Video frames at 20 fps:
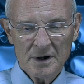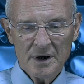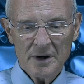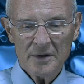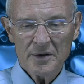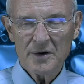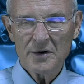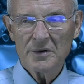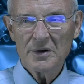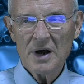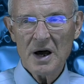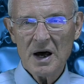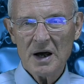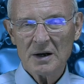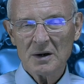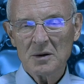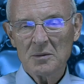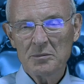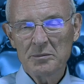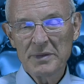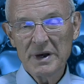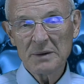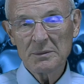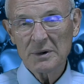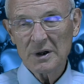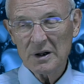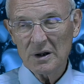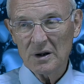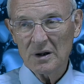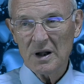They're not
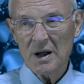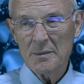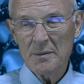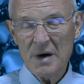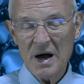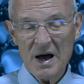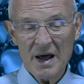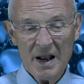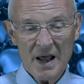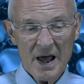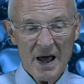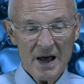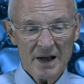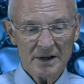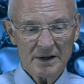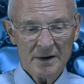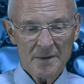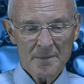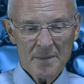biblical, I might add.